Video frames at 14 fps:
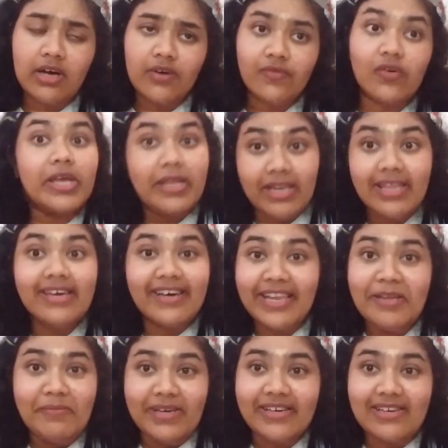For illegal
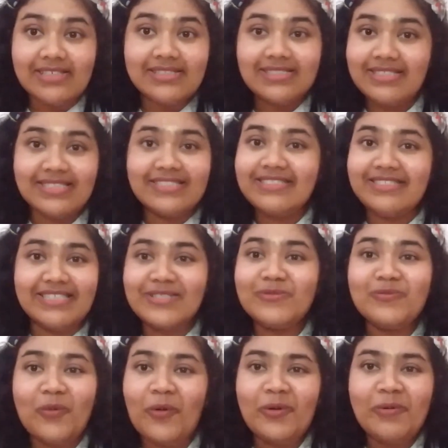immigrants, this
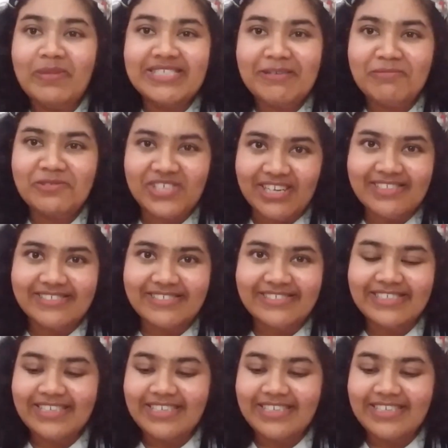won't be subjected.